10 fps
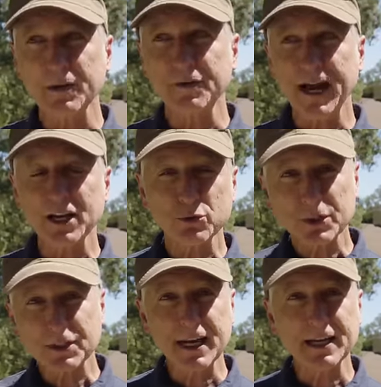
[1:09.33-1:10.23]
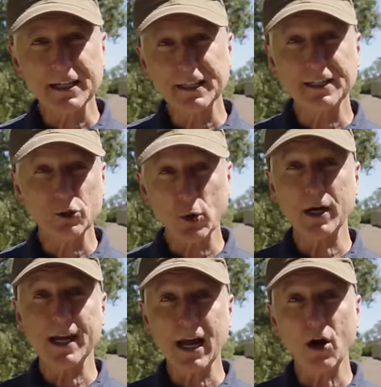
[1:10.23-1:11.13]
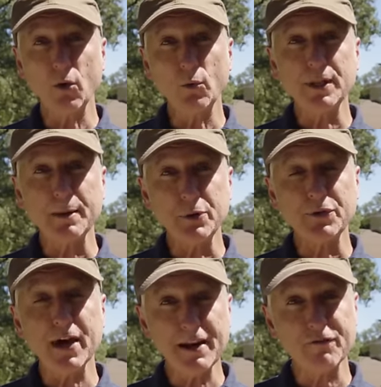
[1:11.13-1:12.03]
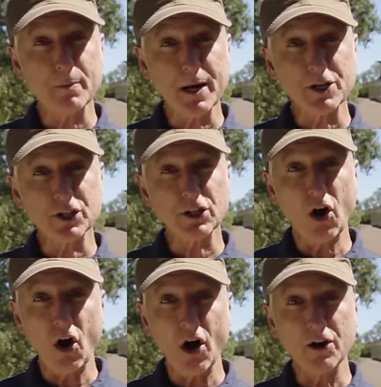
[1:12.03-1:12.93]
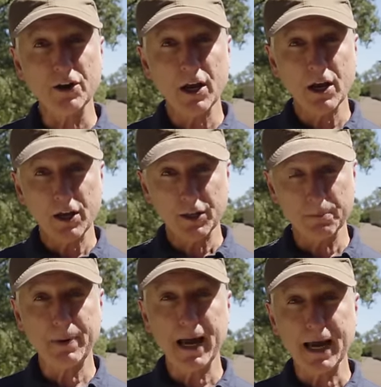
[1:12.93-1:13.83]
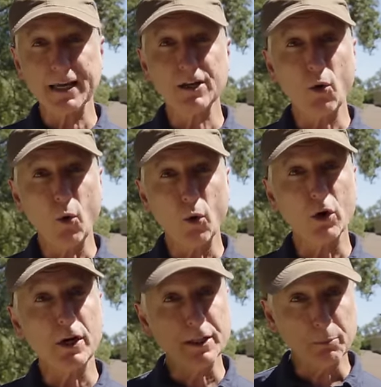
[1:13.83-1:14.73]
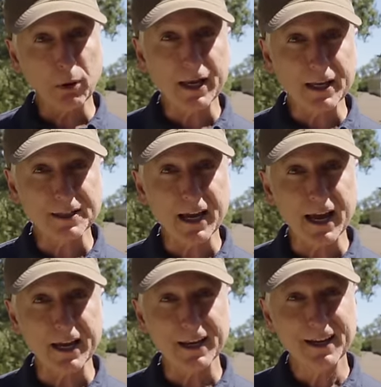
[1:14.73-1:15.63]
that's what's taken into account when they put that information on the packet or in the plant tag.